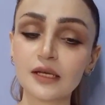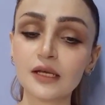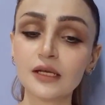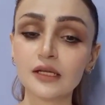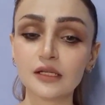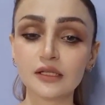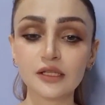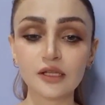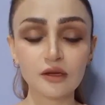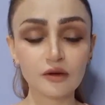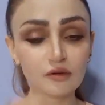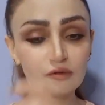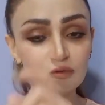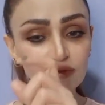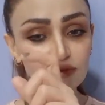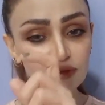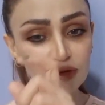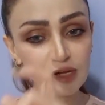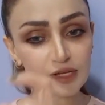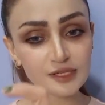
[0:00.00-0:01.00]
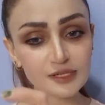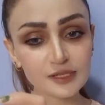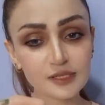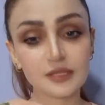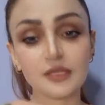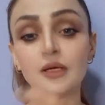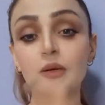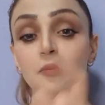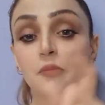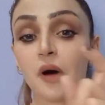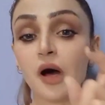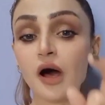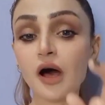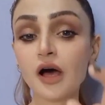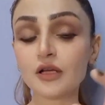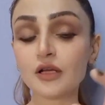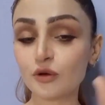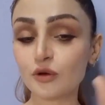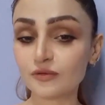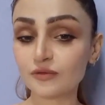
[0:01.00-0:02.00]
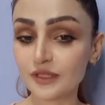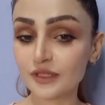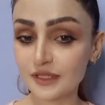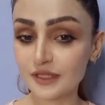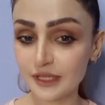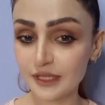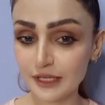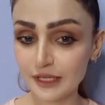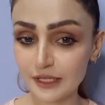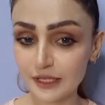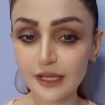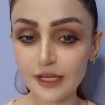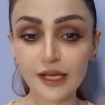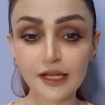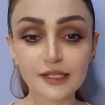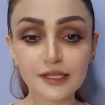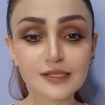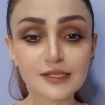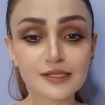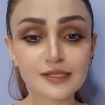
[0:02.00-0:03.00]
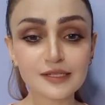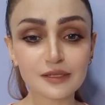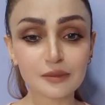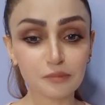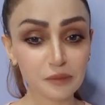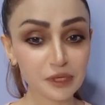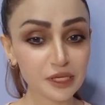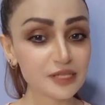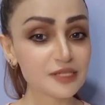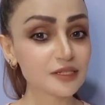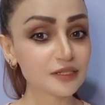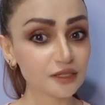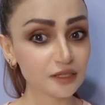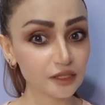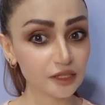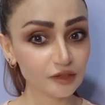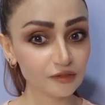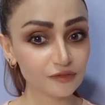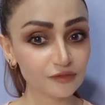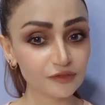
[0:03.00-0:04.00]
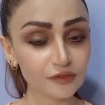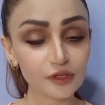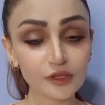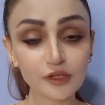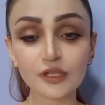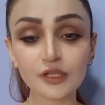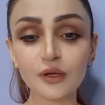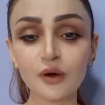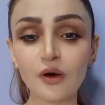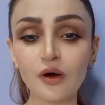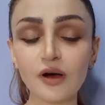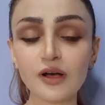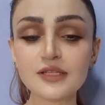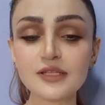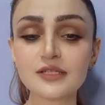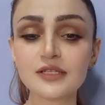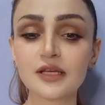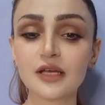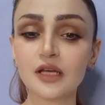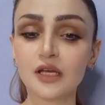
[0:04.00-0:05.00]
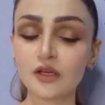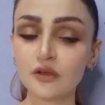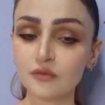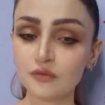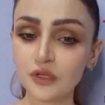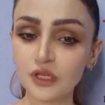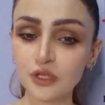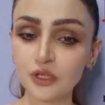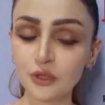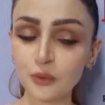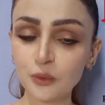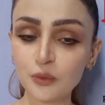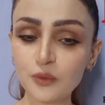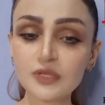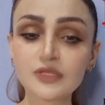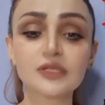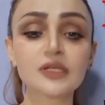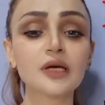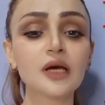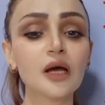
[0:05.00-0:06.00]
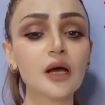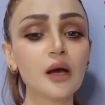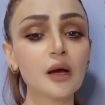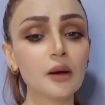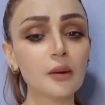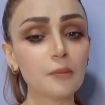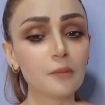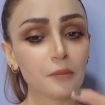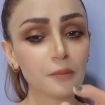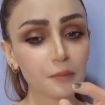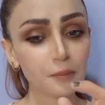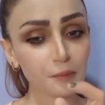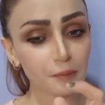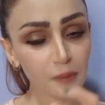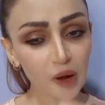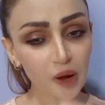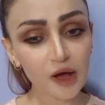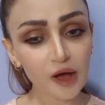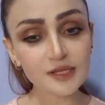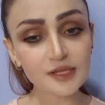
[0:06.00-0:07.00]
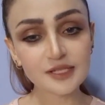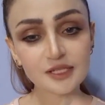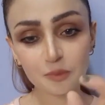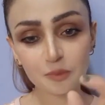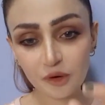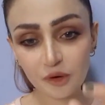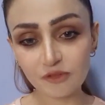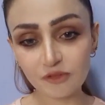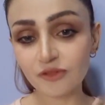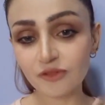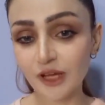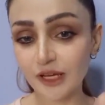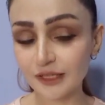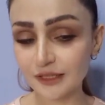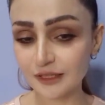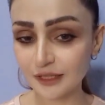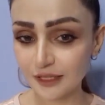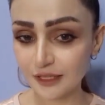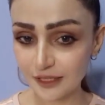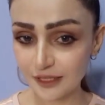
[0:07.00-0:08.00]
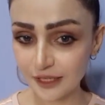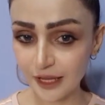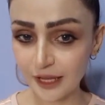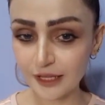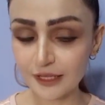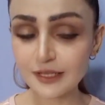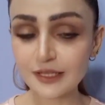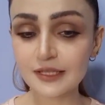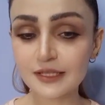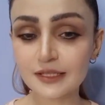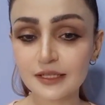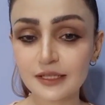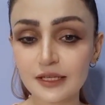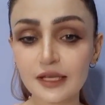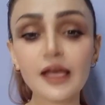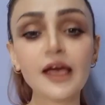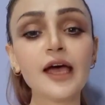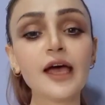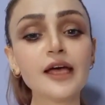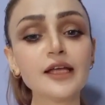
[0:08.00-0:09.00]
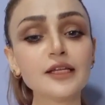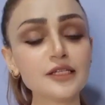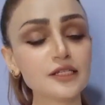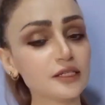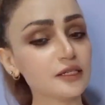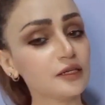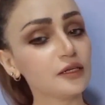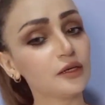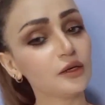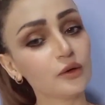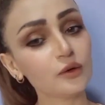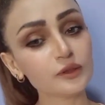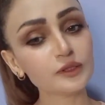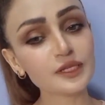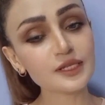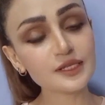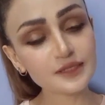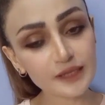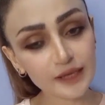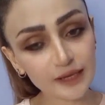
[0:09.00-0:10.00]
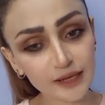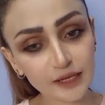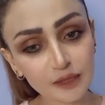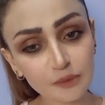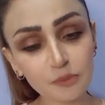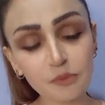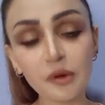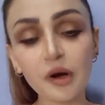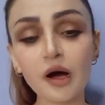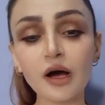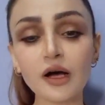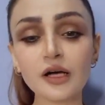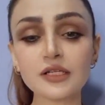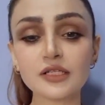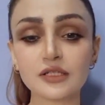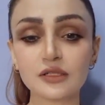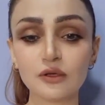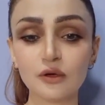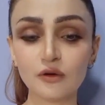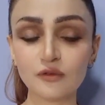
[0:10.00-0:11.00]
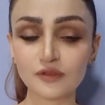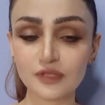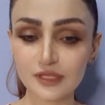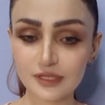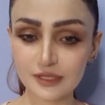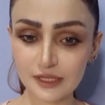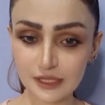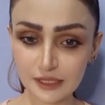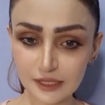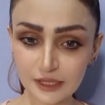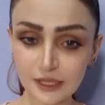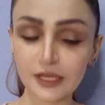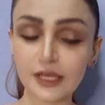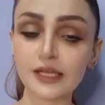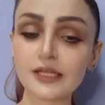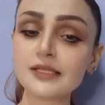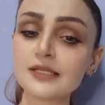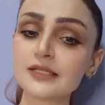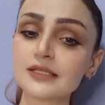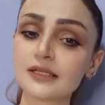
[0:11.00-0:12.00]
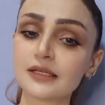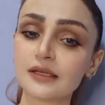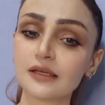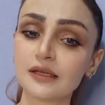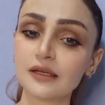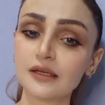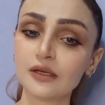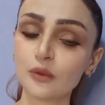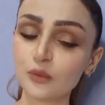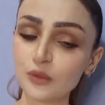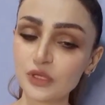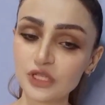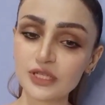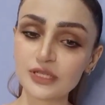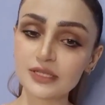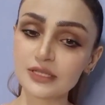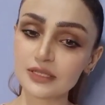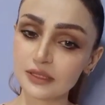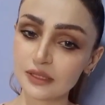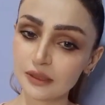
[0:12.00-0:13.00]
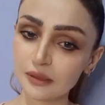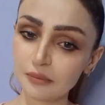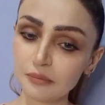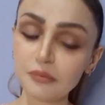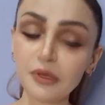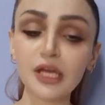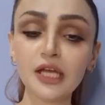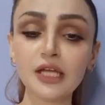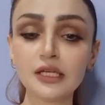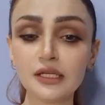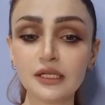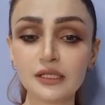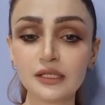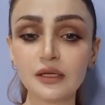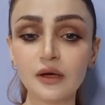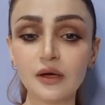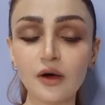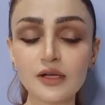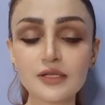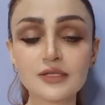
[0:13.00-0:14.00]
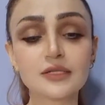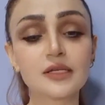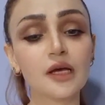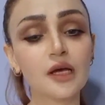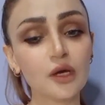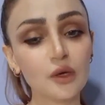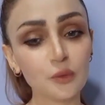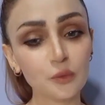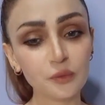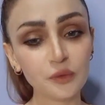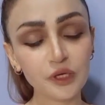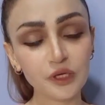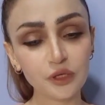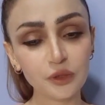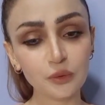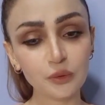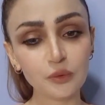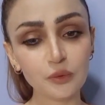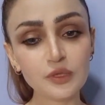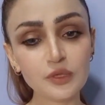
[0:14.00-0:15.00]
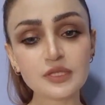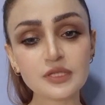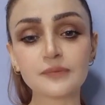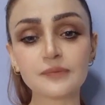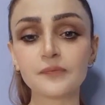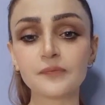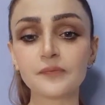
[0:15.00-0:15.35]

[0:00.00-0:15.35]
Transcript: the first part of the sentence means if clause, we use past perfect tense, and on the second part of the sentence, which is main clause, we use